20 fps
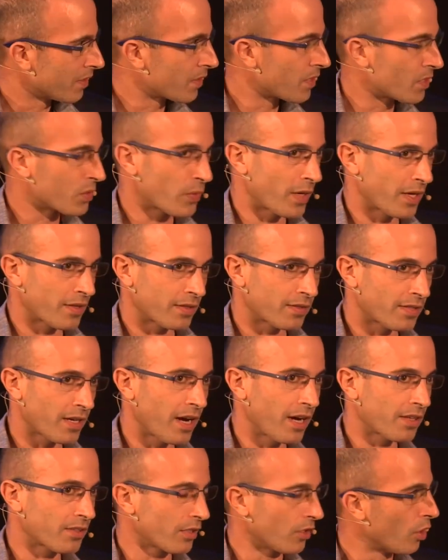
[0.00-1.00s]
This is why the
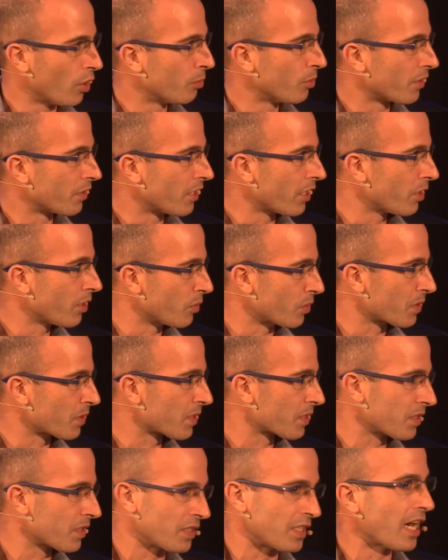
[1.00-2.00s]
title Homo
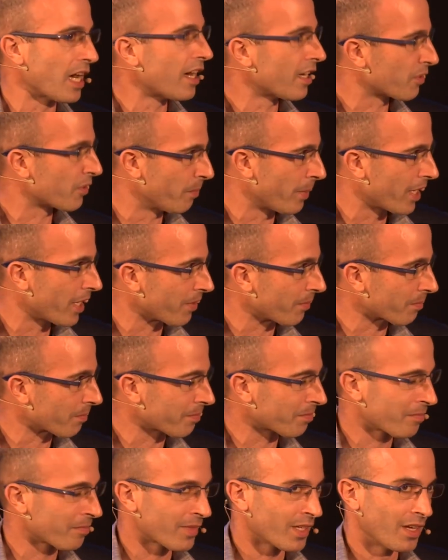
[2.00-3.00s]
Deus, God-Man,
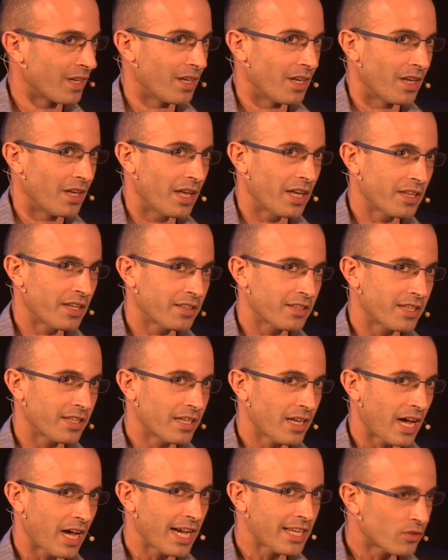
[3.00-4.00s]
and
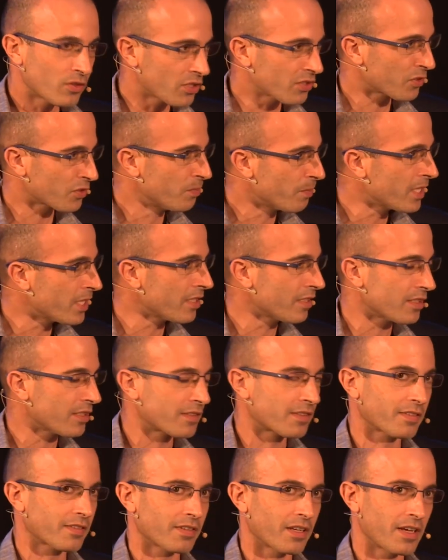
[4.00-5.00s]
I don't mean
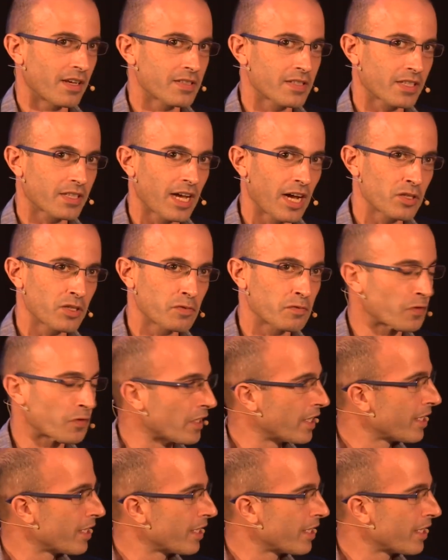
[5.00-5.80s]
it as a kind of